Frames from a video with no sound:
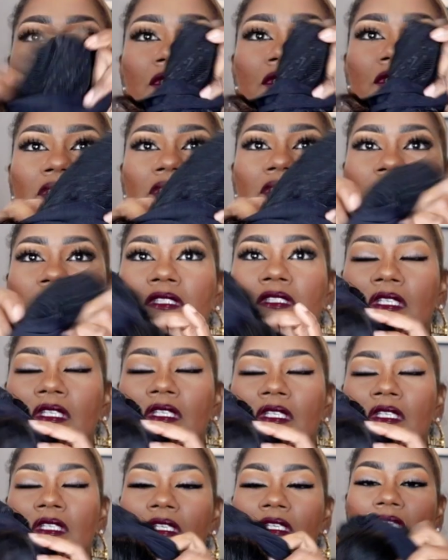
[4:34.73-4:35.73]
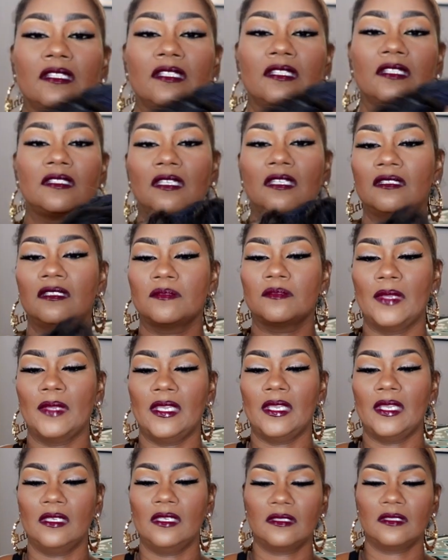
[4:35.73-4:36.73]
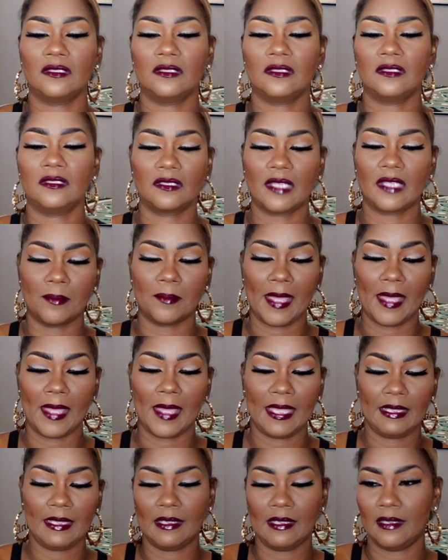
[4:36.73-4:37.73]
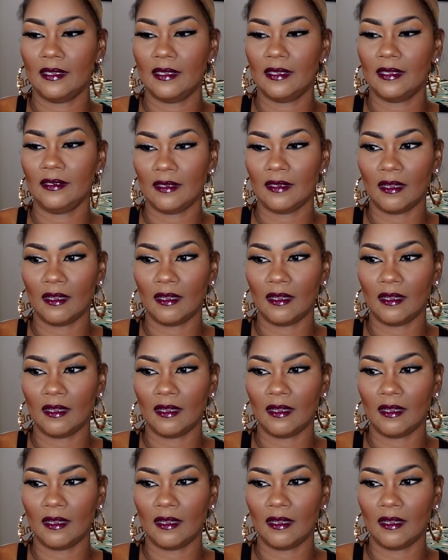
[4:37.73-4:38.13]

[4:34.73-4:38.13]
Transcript: is, like I said, is made to the size of my head.